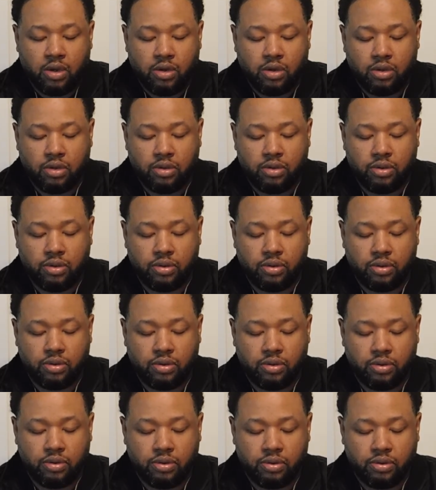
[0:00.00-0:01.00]

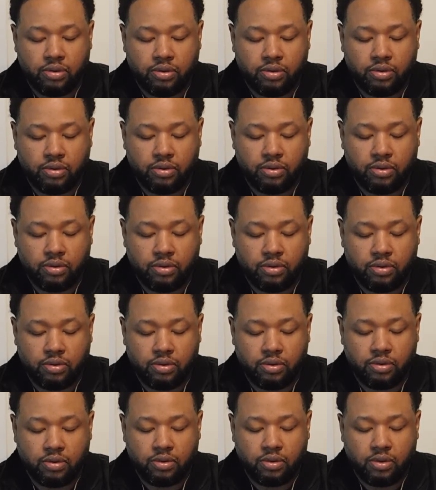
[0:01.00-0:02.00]

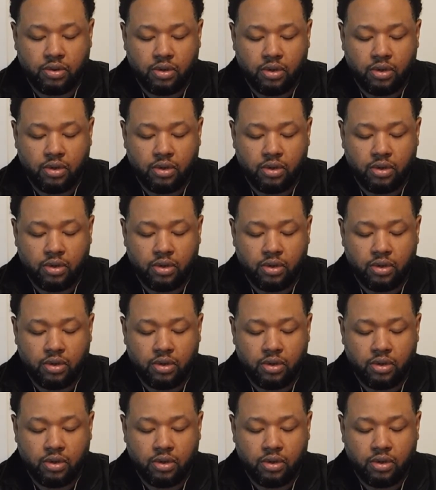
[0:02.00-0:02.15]
(silence)